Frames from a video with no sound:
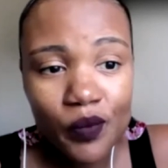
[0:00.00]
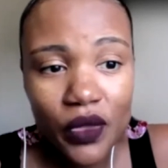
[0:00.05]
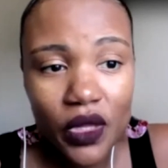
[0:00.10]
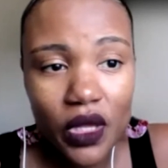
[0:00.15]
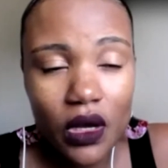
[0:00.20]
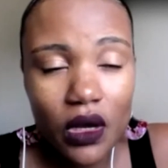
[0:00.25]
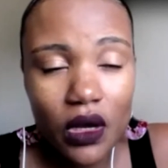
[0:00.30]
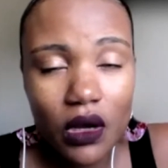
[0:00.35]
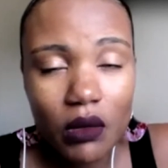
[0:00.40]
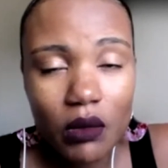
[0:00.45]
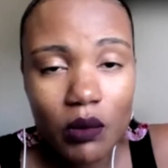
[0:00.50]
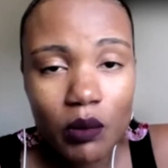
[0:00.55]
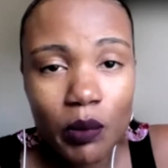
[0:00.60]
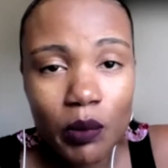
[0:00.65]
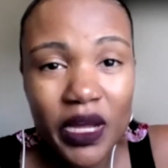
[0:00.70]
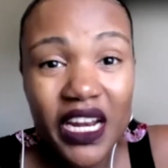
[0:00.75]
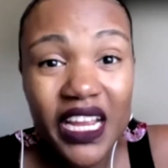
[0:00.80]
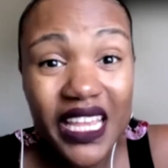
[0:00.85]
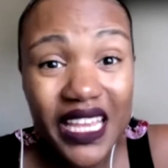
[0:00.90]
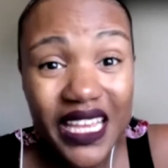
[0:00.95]
But
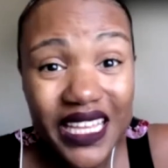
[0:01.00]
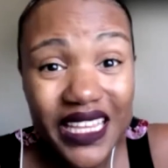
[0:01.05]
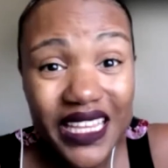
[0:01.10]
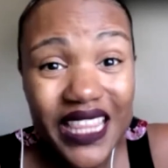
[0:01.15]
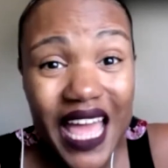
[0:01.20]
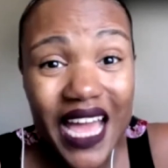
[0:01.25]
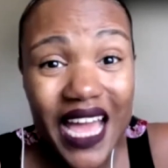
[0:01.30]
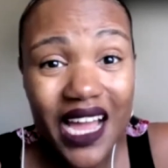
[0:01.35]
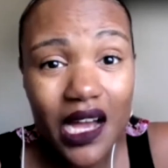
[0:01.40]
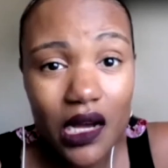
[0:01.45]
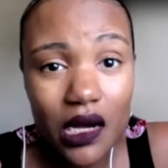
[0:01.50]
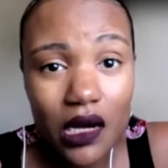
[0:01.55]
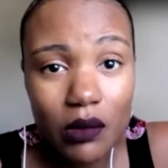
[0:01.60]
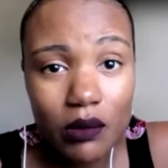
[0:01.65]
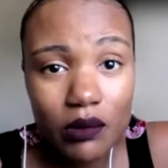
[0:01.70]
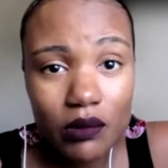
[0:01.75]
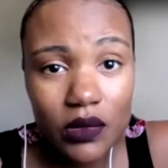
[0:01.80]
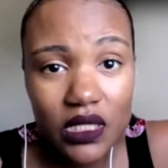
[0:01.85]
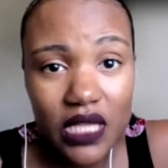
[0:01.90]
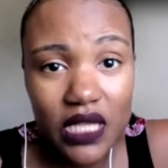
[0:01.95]
again, that
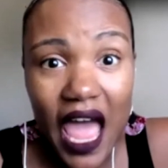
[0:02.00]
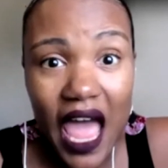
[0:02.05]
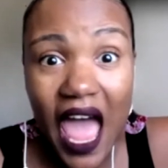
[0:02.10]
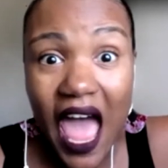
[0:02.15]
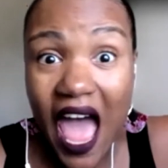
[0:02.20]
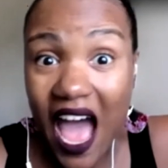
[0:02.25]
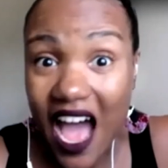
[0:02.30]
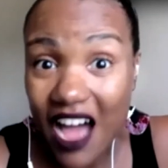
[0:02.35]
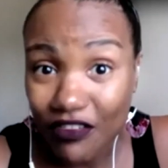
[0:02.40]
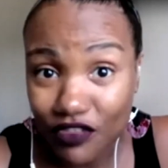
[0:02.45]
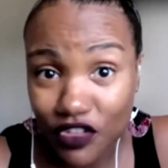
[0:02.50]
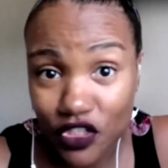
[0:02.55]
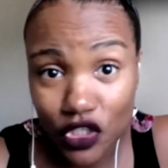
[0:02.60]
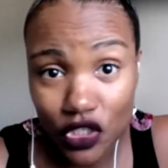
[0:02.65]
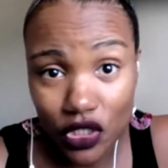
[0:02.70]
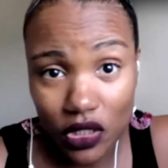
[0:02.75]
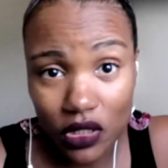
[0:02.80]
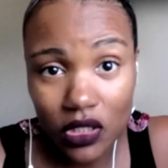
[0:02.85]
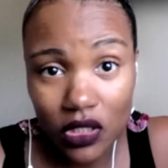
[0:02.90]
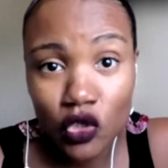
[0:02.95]
comes
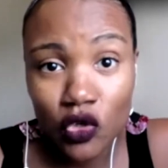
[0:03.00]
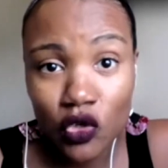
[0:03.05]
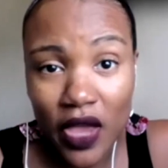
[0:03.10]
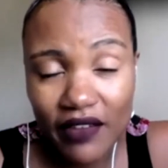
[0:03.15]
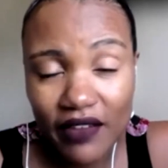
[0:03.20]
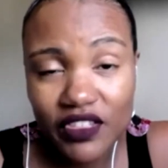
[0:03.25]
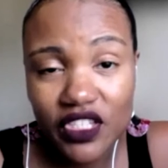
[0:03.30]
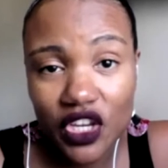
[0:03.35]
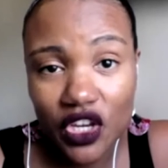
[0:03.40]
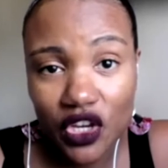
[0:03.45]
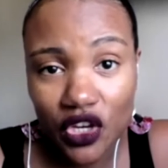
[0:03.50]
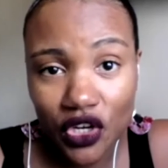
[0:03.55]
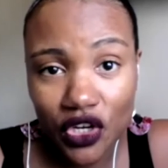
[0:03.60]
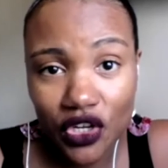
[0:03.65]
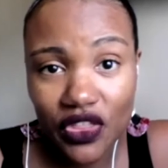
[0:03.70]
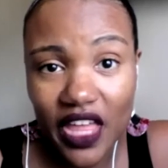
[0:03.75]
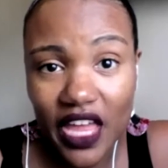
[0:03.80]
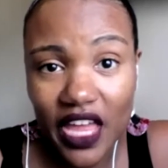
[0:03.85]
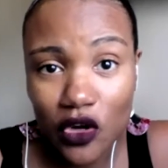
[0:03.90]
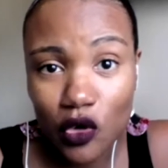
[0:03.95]
after you have secured
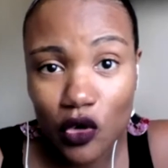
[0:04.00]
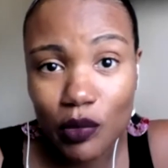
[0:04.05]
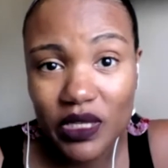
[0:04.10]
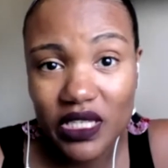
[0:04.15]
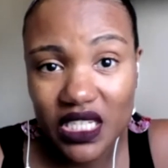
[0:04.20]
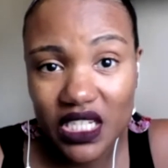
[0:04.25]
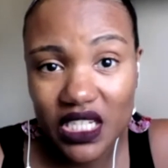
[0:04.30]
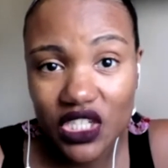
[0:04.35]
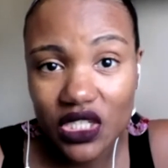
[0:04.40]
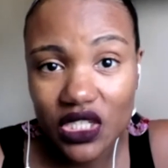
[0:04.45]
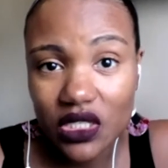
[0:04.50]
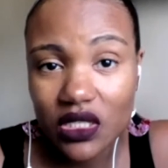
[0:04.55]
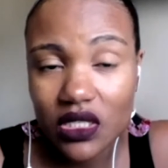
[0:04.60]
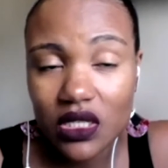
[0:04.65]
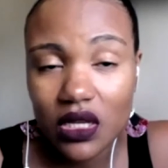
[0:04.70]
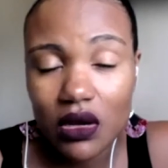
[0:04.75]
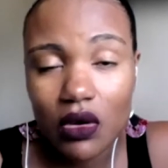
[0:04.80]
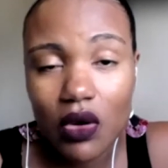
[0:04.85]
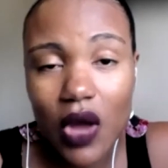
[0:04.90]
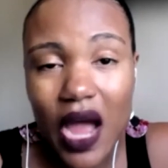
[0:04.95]
that new position.
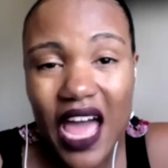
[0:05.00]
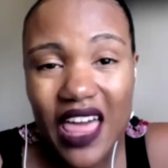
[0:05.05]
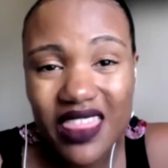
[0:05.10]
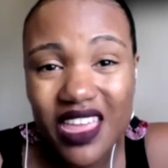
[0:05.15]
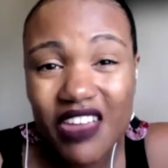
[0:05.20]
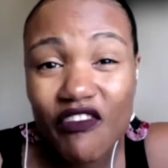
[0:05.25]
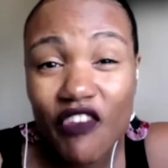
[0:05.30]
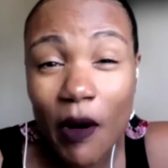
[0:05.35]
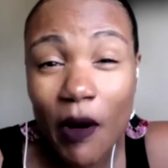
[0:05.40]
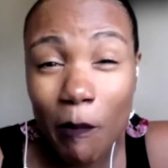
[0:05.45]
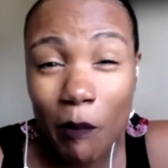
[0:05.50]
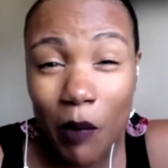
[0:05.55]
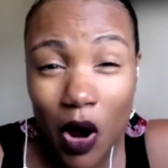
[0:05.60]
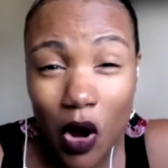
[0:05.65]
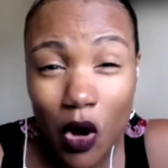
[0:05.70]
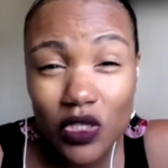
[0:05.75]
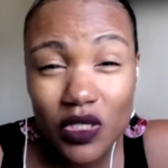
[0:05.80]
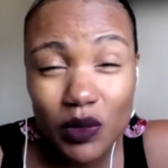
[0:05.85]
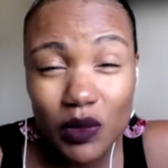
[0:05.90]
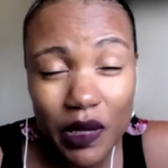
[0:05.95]
So I think for
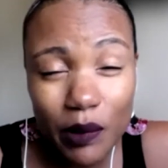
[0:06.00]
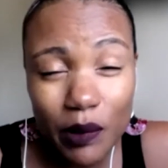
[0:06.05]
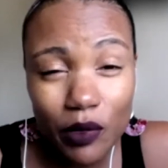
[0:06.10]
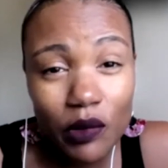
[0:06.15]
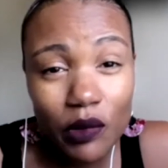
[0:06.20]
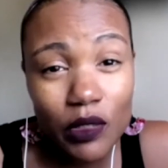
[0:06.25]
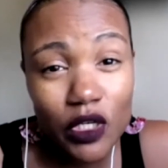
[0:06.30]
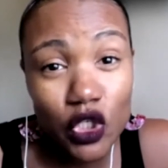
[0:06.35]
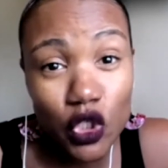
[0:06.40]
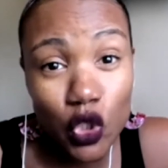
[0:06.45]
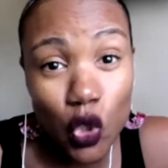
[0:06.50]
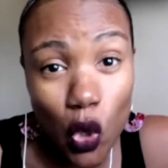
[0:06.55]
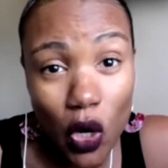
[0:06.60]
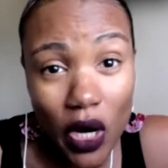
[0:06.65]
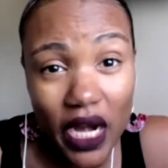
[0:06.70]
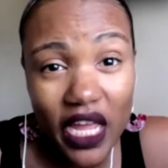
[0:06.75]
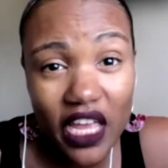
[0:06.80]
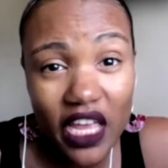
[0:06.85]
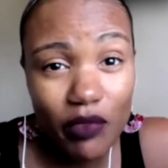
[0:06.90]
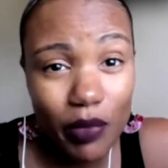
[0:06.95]
most people, the
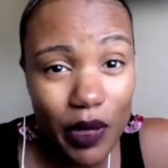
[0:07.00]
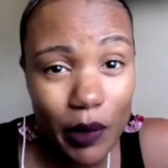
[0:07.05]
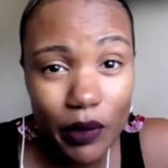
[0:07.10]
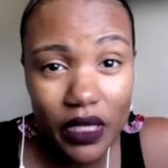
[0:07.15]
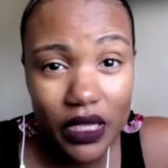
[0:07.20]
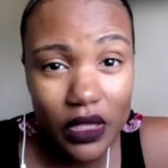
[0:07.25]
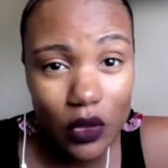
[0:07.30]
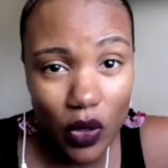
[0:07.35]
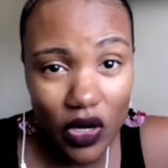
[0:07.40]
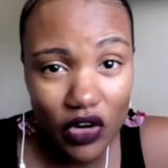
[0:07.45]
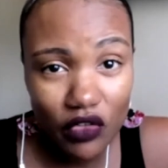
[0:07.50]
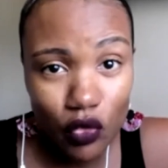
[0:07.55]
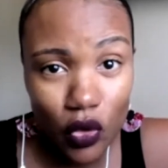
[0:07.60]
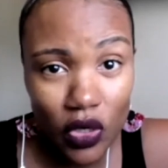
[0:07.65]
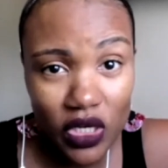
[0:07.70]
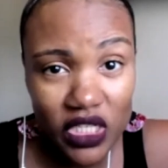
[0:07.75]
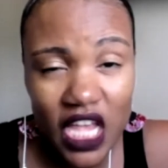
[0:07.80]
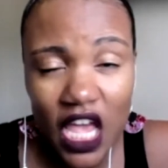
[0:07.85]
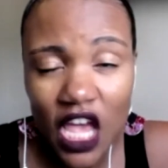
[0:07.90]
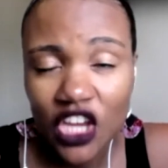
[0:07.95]
majority of people in the
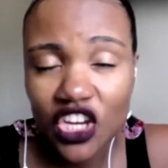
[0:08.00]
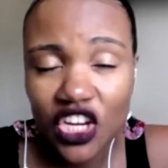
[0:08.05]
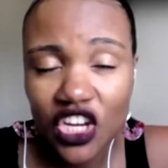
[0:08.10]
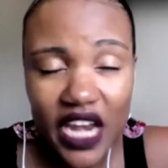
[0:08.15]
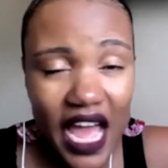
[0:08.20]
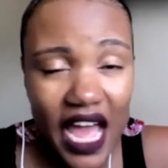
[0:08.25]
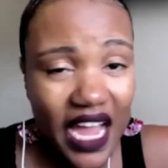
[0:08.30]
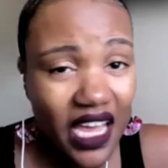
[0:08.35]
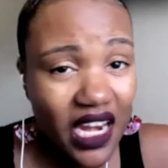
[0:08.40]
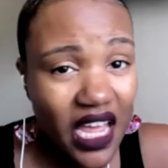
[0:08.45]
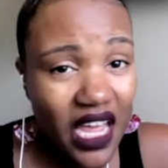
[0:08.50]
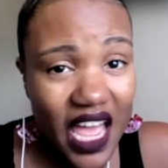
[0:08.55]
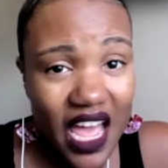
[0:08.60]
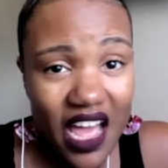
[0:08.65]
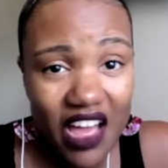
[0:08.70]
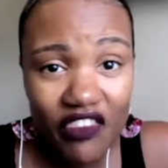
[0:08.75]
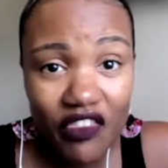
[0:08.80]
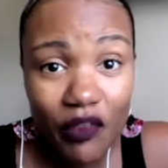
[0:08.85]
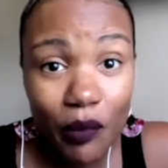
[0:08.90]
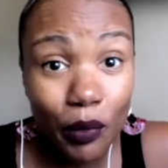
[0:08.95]
workforce, you're not going to
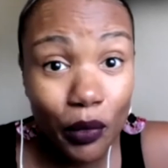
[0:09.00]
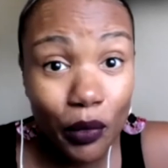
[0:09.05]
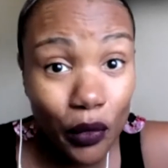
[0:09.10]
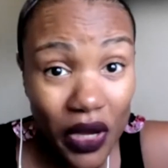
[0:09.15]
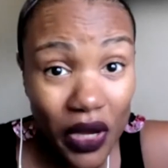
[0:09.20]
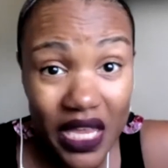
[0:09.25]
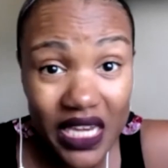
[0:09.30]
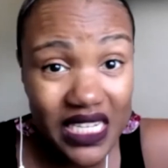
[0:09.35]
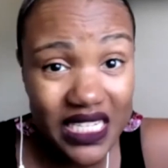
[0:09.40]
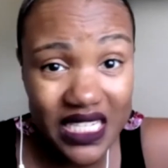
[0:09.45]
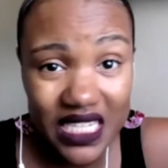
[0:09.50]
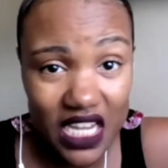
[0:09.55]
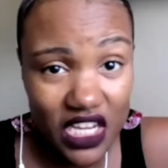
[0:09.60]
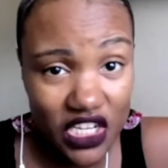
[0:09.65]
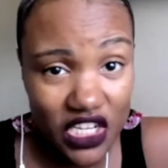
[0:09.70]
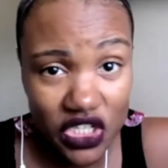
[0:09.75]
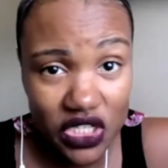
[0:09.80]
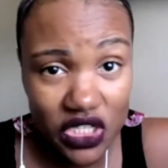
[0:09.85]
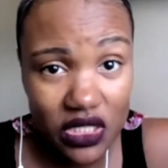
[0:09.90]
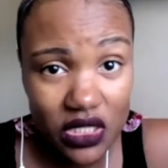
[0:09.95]
have
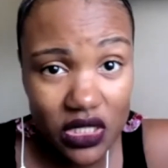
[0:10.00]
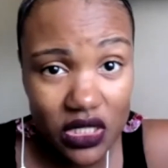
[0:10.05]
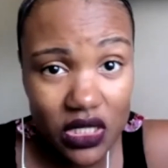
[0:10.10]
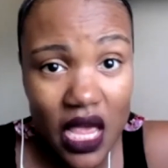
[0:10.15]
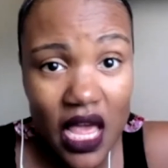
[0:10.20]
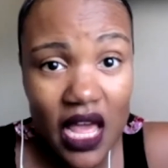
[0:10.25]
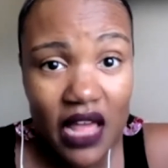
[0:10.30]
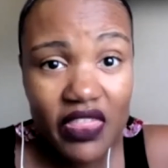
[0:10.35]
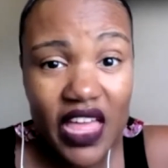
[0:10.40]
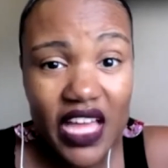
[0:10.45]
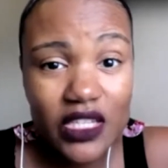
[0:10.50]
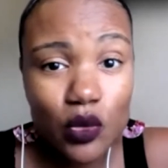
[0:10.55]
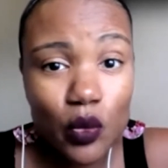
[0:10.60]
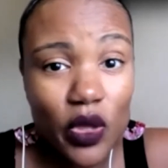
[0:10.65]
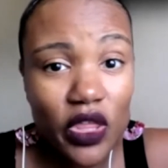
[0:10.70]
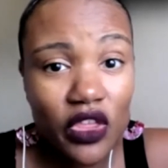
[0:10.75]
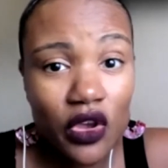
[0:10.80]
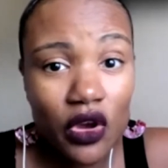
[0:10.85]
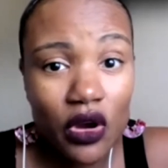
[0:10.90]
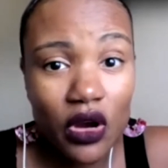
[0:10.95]
pre-discussions. That's
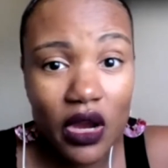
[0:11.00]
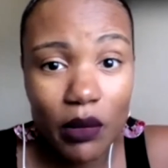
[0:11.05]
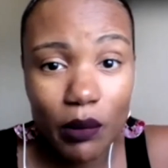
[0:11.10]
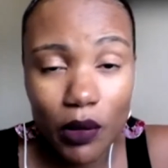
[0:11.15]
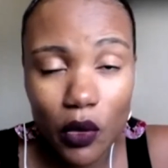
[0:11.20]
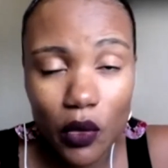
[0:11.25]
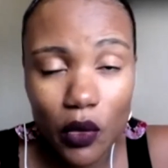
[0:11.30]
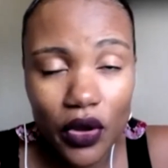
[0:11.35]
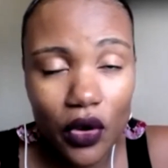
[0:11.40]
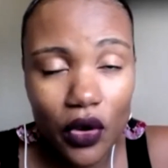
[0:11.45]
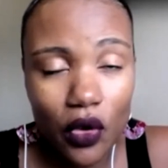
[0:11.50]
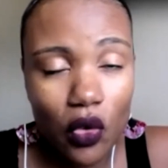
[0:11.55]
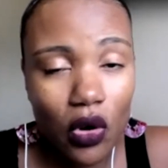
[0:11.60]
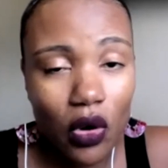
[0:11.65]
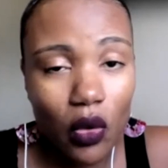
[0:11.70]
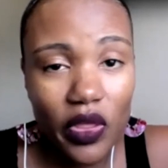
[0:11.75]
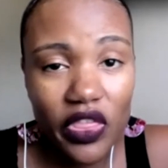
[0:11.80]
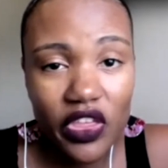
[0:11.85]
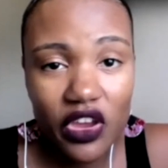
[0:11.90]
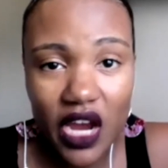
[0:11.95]
with your employer or
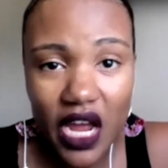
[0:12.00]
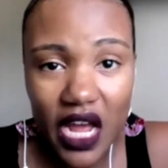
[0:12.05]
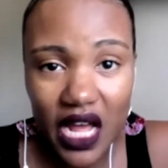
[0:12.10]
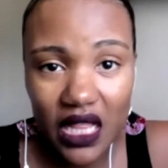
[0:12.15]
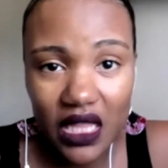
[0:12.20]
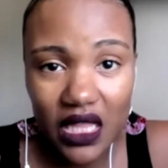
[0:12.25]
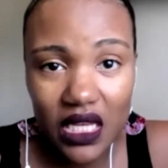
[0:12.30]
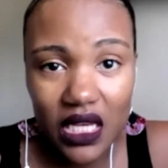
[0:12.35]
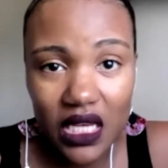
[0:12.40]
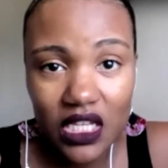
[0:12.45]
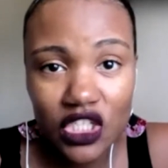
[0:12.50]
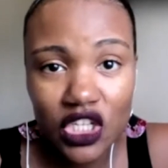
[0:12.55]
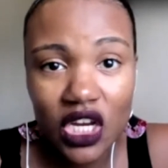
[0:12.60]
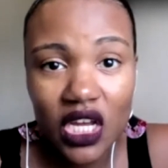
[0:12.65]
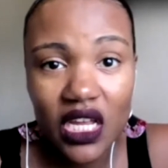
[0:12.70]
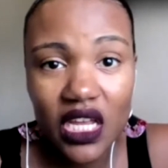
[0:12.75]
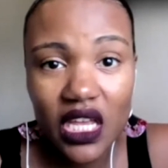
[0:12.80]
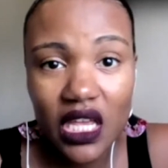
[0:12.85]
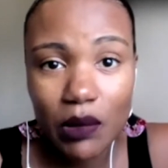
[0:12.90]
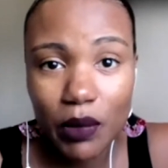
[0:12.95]
with your colleagues. You're going
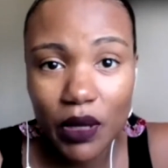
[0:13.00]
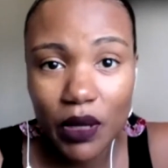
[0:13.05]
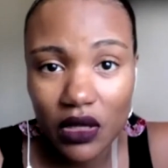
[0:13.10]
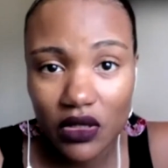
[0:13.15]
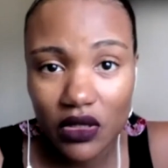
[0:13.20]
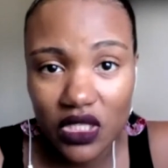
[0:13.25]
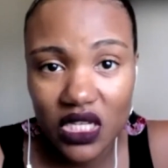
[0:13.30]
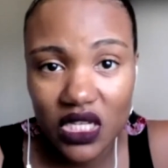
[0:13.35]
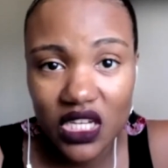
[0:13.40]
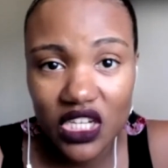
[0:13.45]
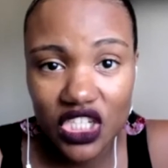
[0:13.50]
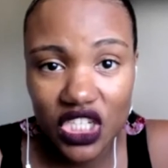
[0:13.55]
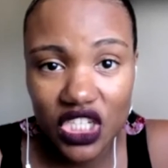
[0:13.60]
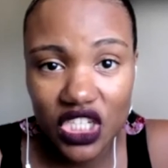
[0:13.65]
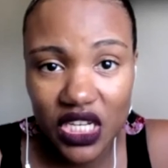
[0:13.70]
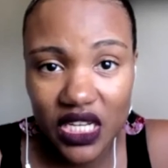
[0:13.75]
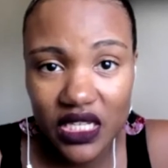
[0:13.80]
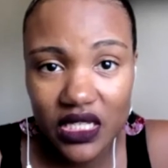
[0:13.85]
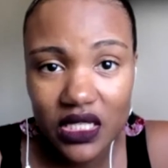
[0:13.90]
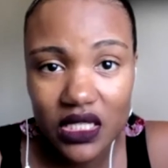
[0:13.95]
to keep it close to your
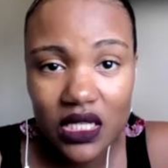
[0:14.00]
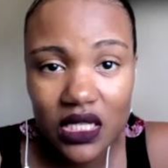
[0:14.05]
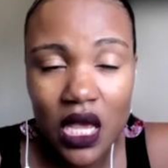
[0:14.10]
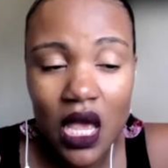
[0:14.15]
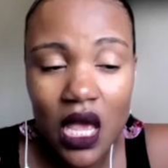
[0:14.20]
chest.